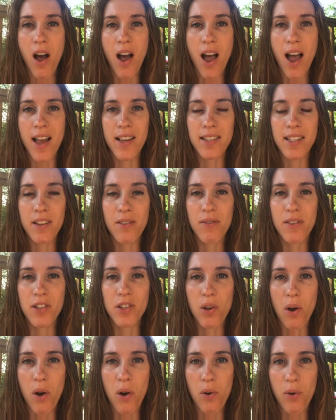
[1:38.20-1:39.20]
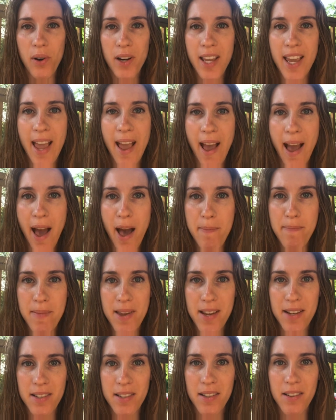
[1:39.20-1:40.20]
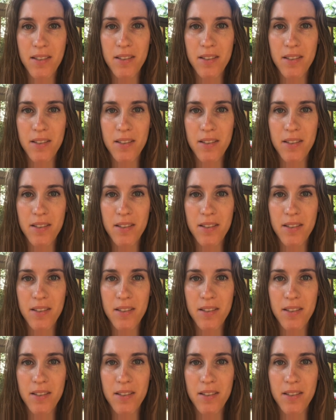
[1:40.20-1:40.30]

as if it's already happened.